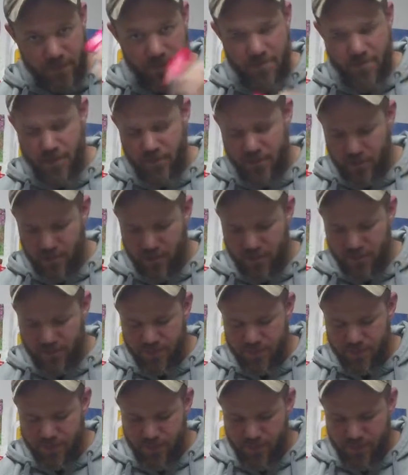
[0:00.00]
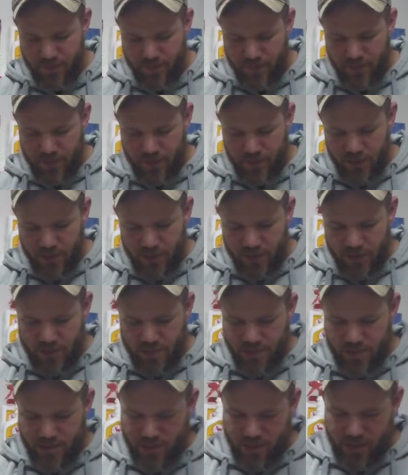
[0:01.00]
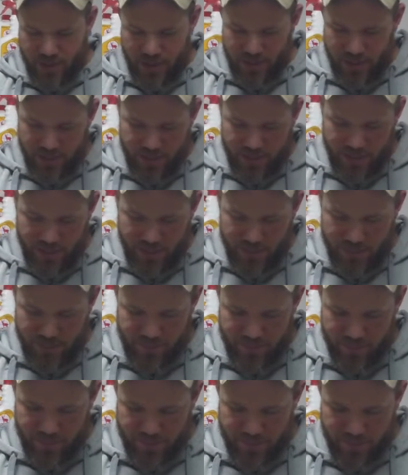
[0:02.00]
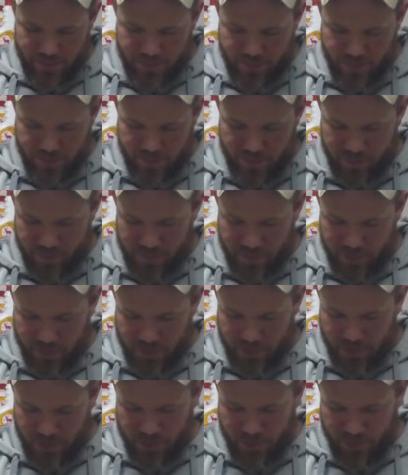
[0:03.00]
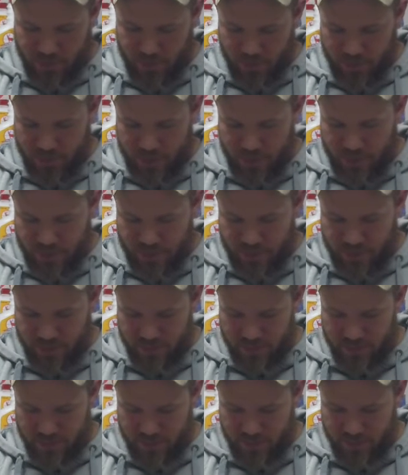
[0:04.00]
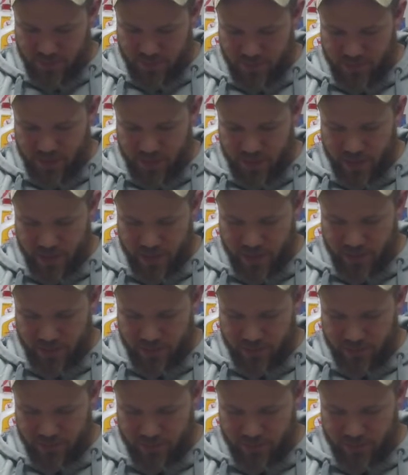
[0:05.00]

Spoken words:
with a mouth call. This is a triple reed with a V cut.